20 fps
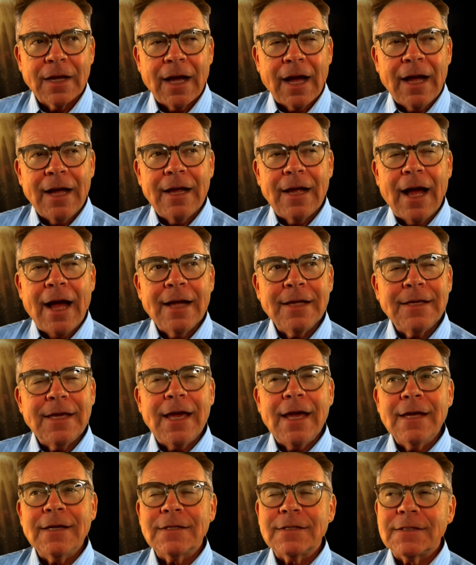I
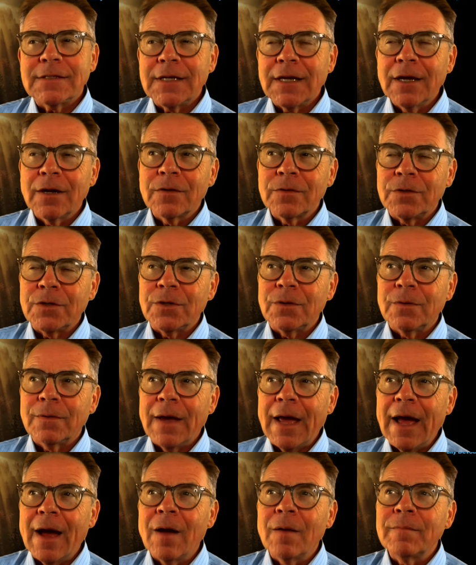can't tell you
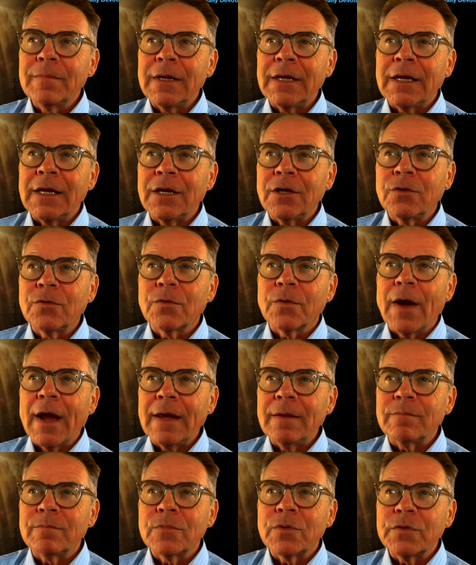how many
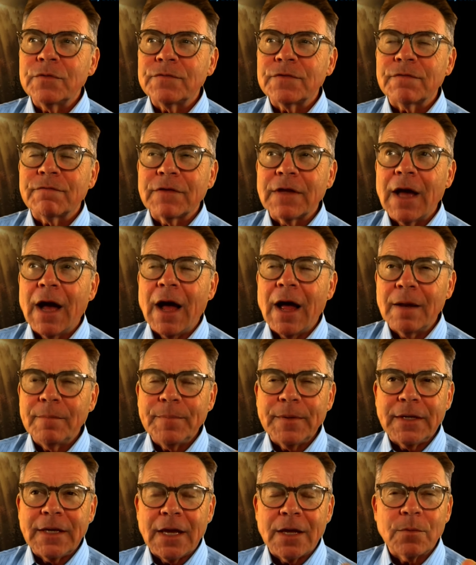great moves of God
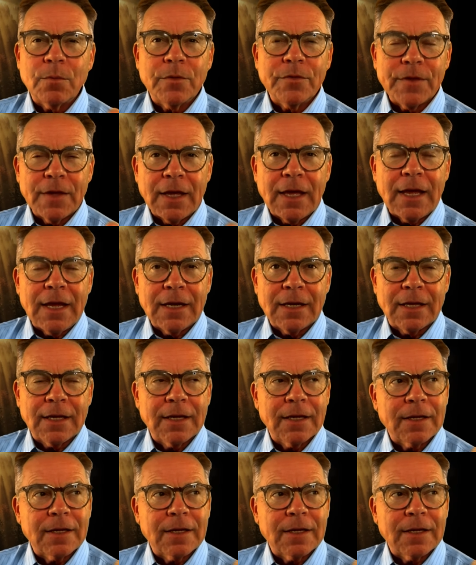began with a healing.